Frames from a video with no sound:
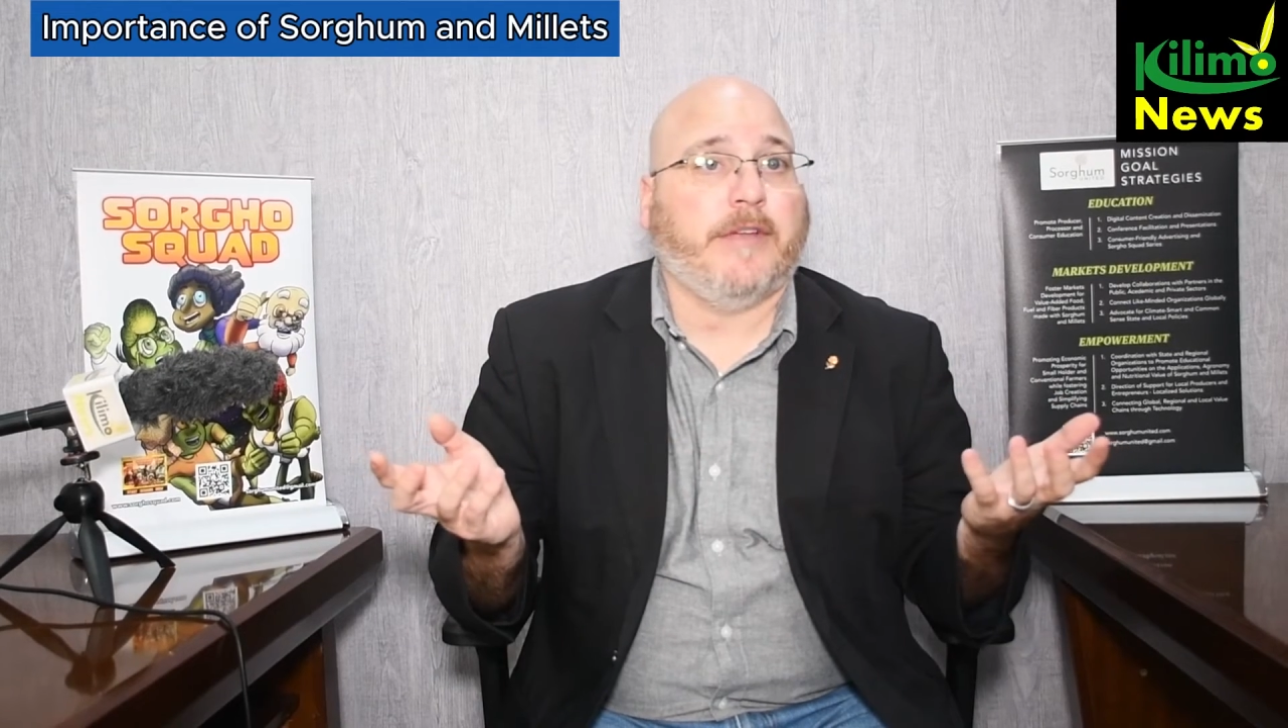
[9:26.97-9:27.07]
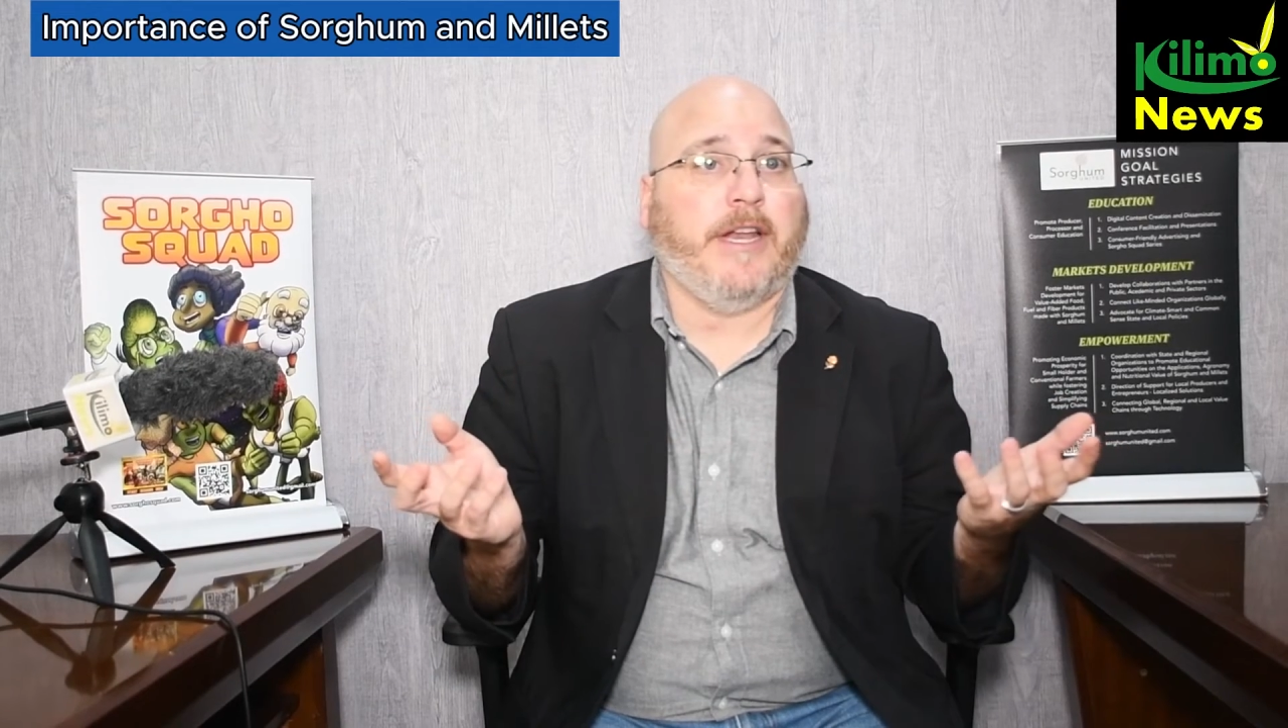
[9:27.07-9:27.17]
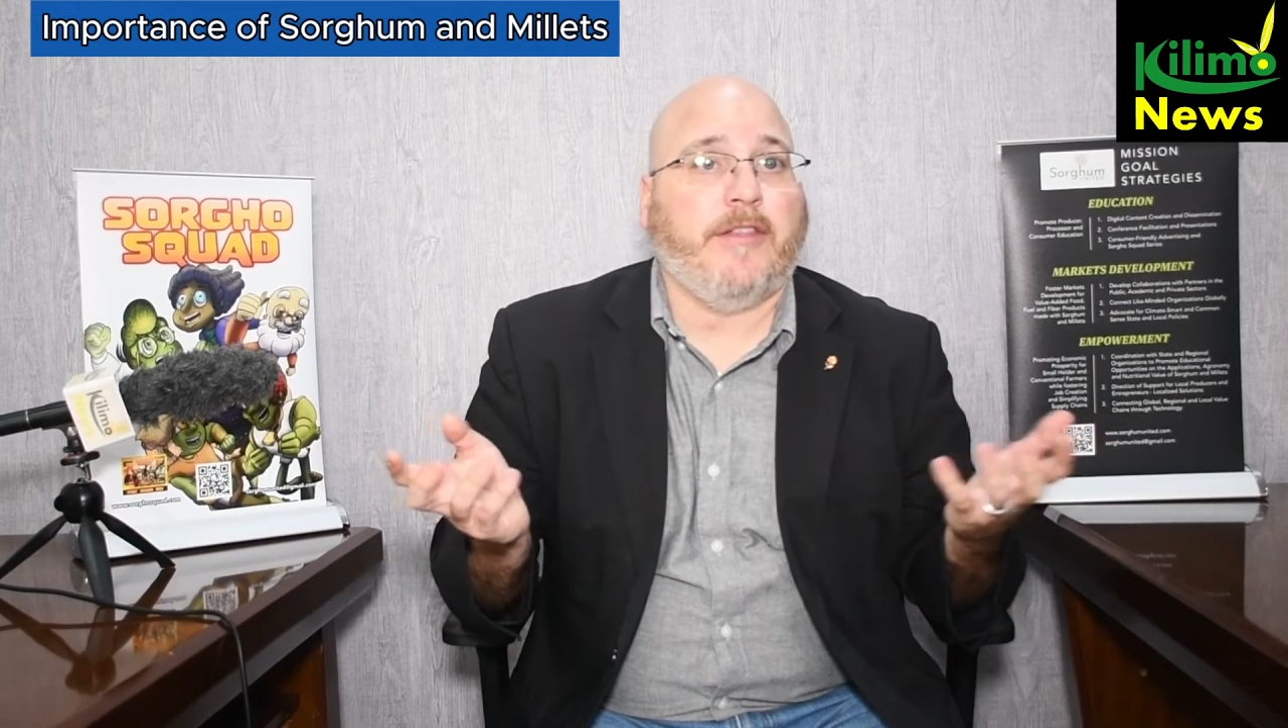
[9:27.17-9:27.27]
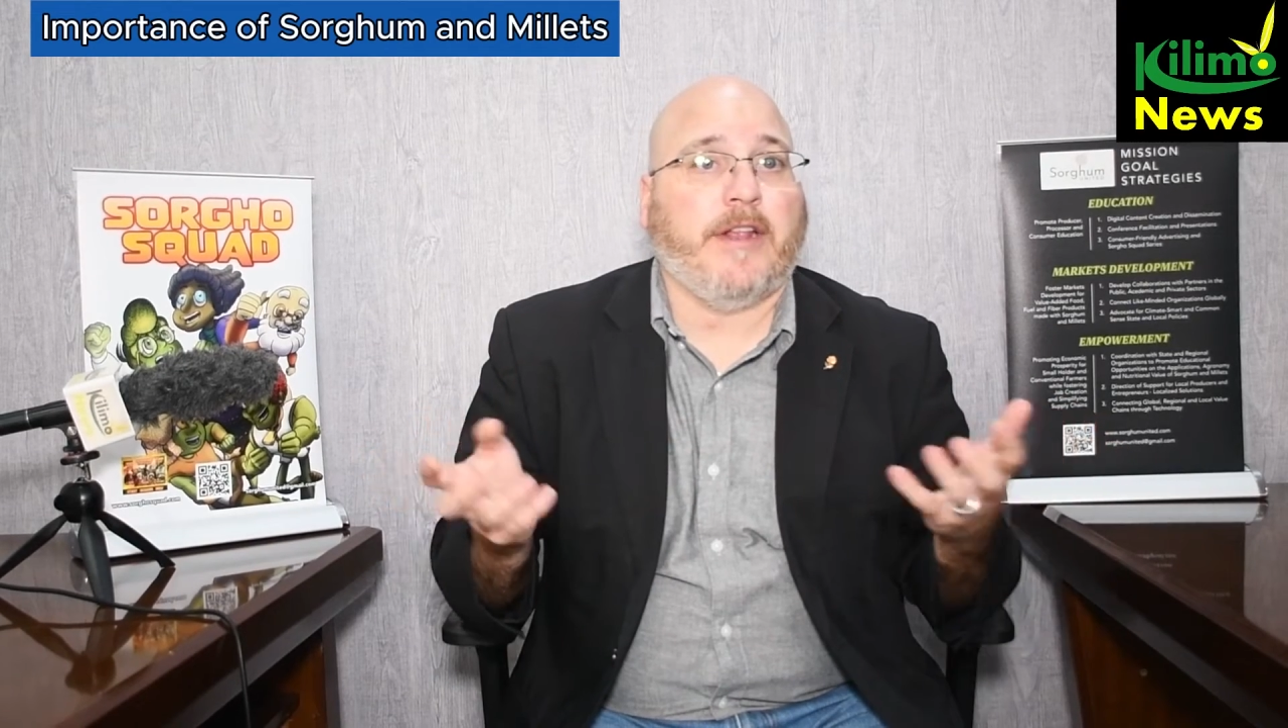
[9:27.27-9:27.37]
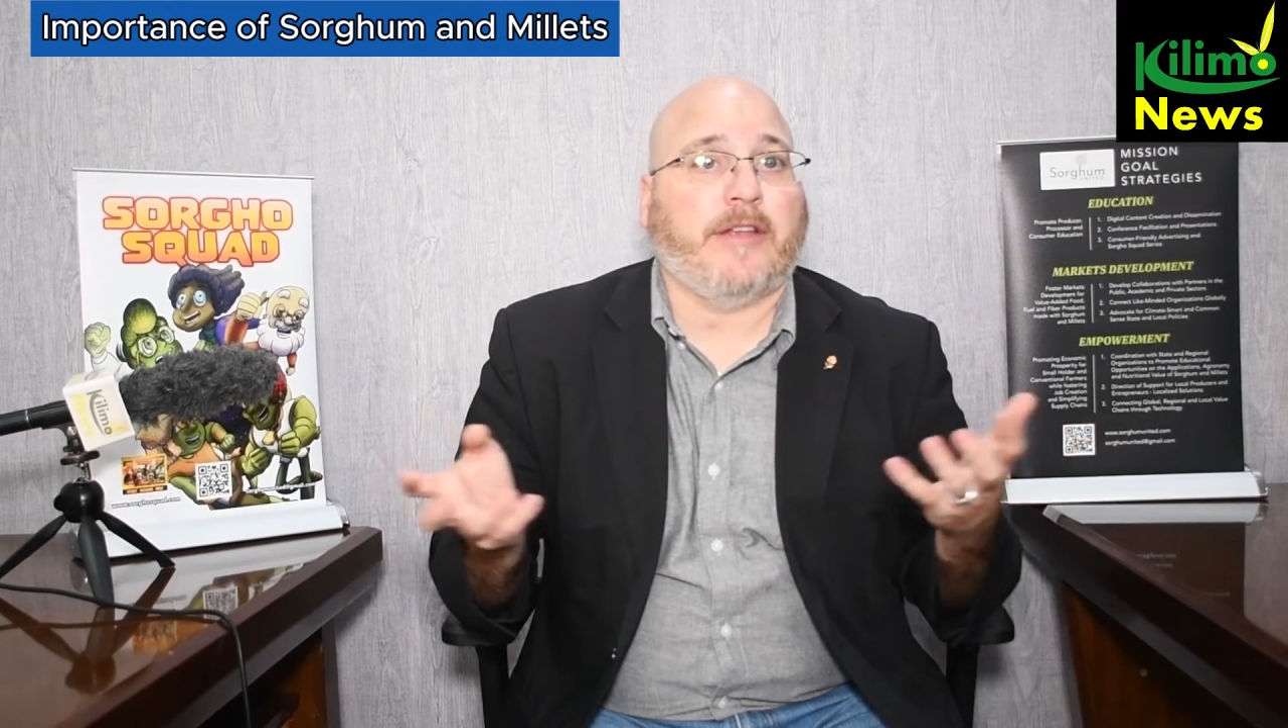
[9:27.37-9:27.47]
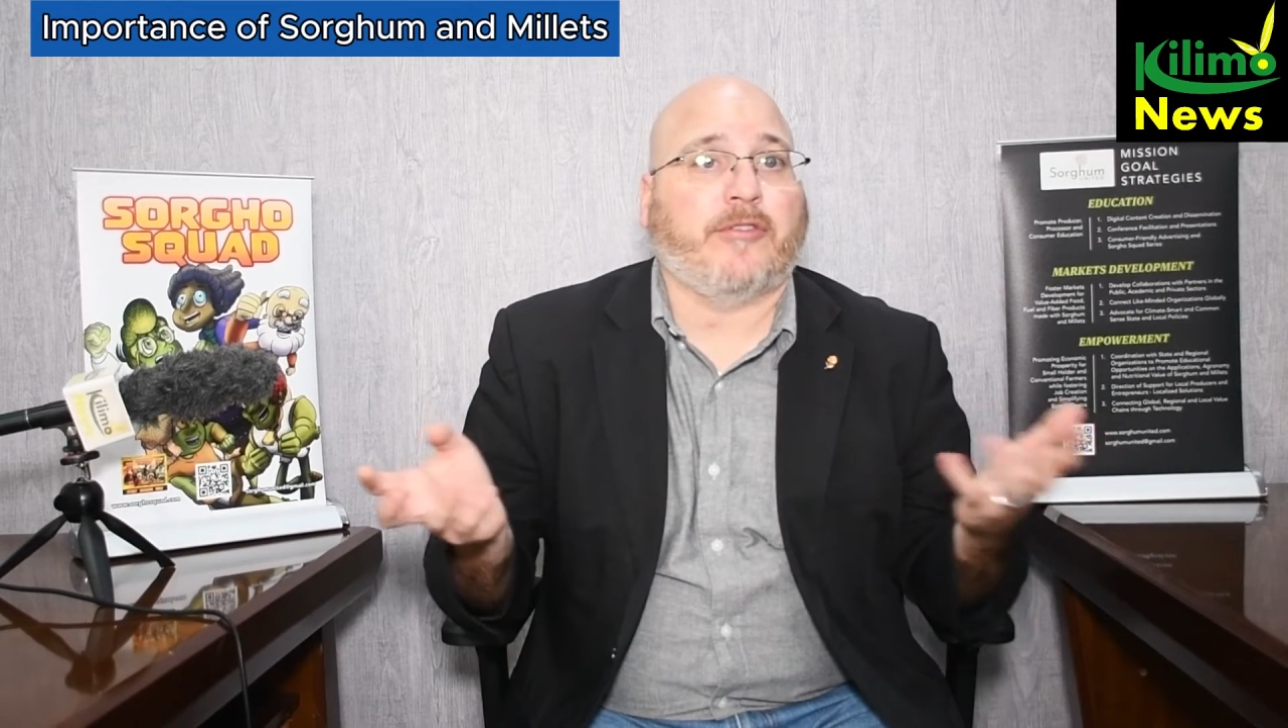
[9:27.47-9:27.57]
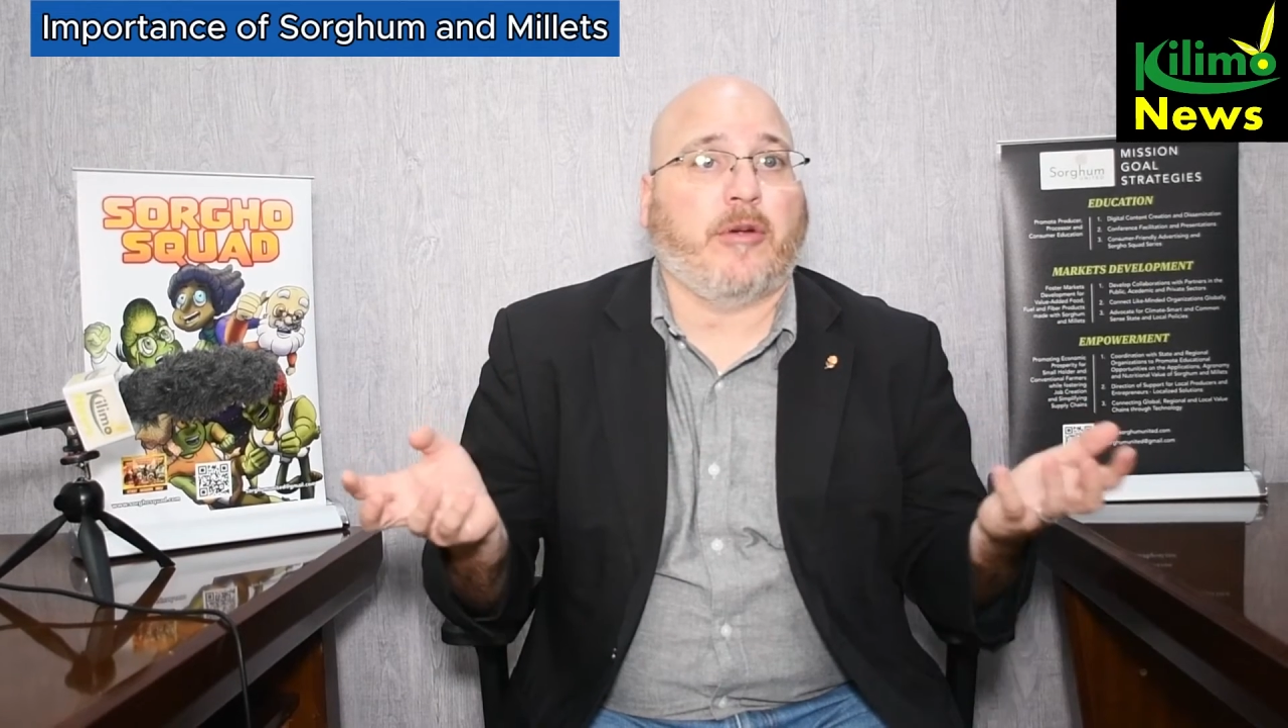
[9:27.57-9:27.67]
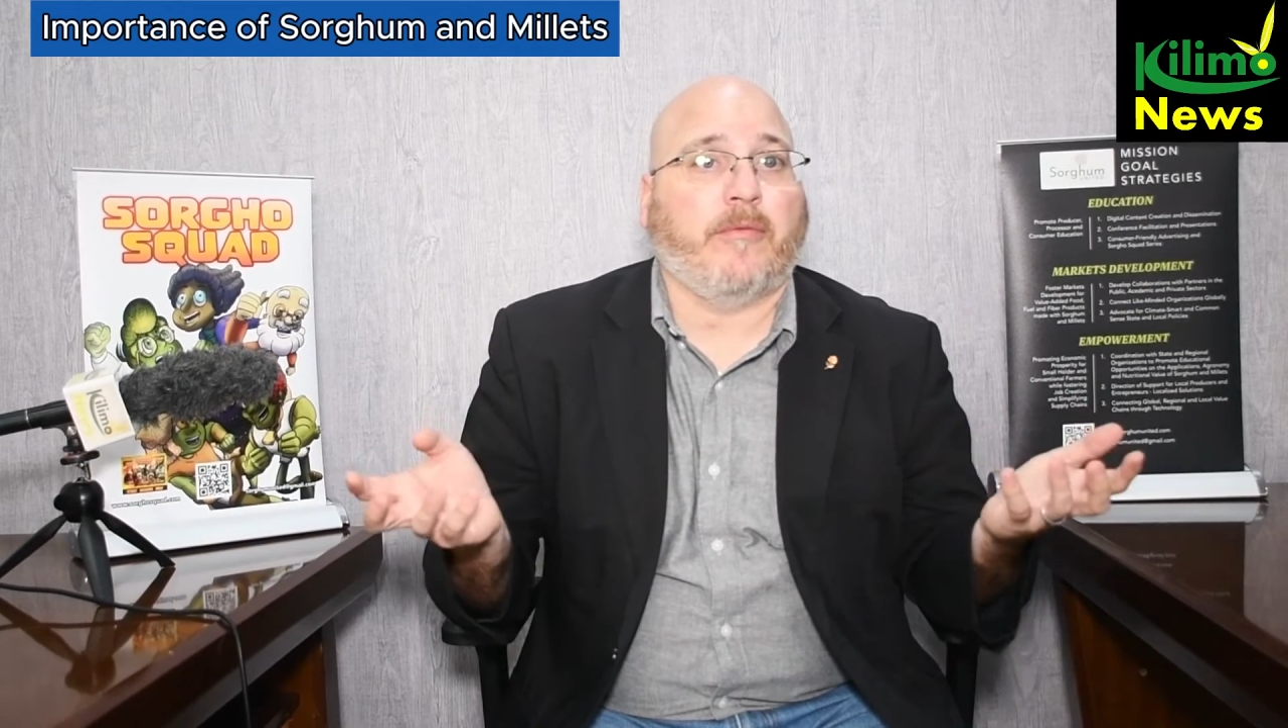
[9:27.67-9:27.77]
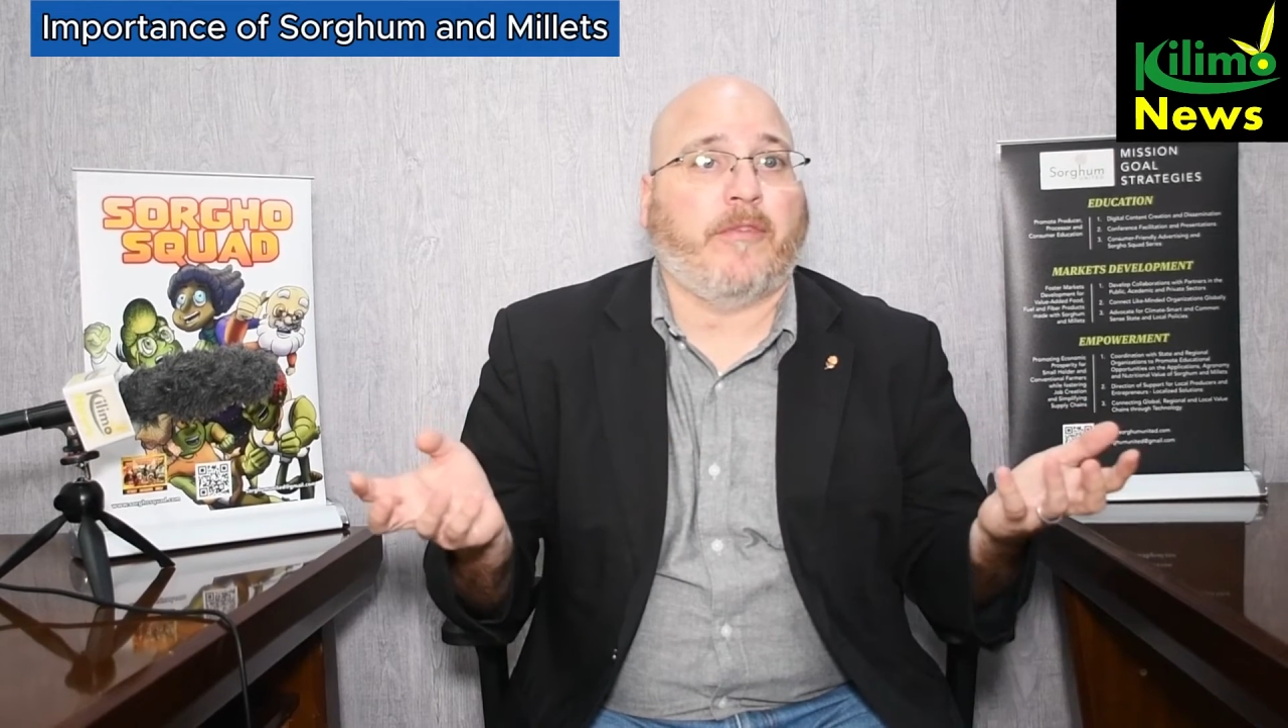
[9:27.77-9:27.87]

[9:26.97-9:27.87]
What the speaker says: Anything that has carbon